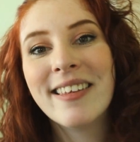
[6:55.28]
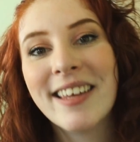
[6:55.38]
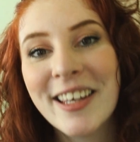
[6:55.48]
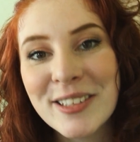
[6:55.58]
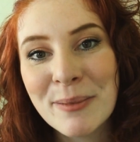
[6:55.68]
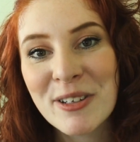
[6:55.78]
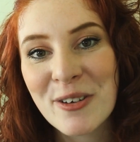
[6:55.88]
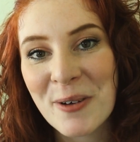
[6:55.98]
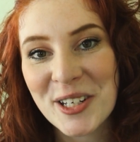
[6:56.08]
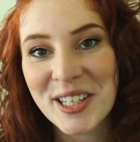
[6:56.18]
Thank you so much
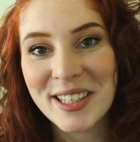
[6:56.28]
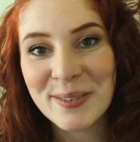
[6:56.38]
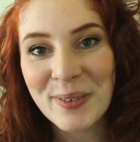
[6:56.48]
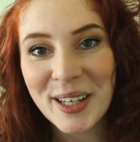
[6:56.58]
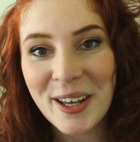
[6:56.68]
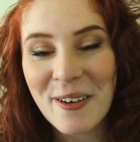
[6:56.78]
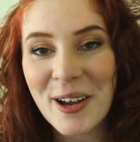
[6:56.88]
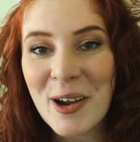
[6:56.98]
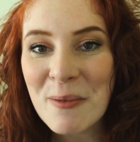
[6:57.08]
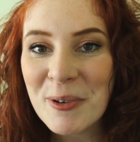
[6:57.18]
for watching this video. I
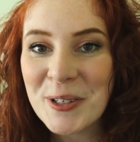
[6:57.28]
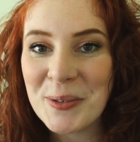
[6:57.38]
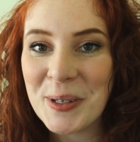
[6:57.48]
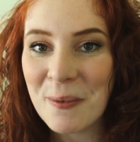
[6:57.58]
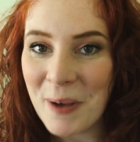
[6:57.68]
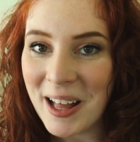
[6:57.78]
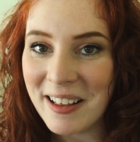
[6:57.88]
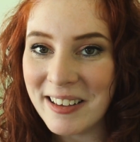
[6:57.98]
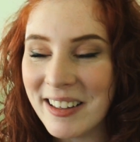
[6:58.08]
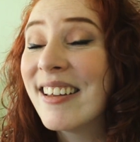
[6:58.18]
hope you're doing
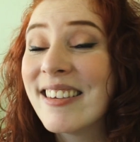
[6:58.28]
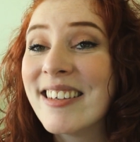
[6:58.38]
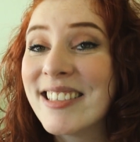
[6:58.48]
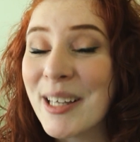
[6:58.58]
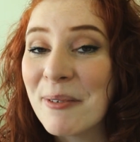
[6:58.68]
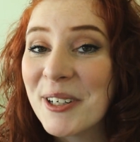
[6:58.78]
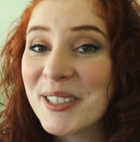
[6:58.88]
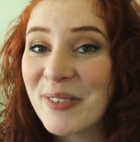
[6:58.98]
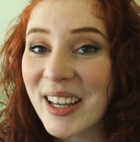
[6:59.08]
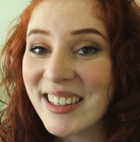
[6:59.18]
well. The summer
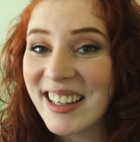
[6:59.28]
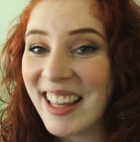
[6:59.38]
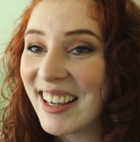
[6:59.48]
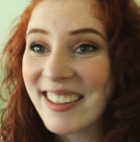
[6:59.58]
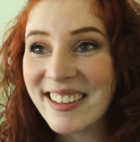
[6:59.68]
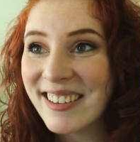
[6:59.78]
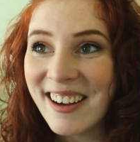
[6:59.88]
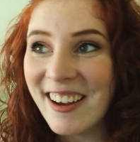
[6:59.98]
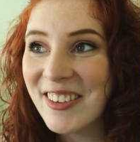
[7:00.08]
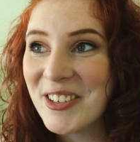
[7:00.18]
is finally
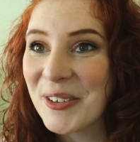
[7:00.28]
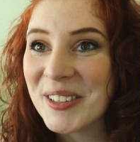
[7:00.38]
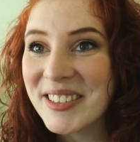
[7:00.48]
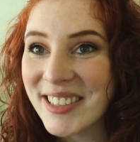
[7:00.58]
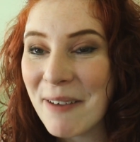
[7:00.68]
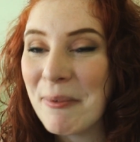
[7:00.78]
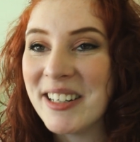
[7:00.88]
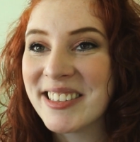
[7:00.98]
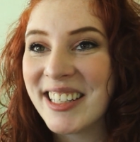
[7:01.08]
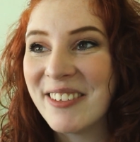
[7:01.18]
on the doorstep and
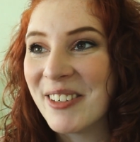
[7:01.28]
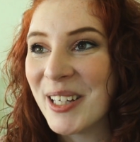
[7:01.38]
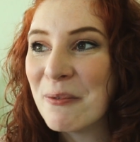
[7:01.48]
it's getting really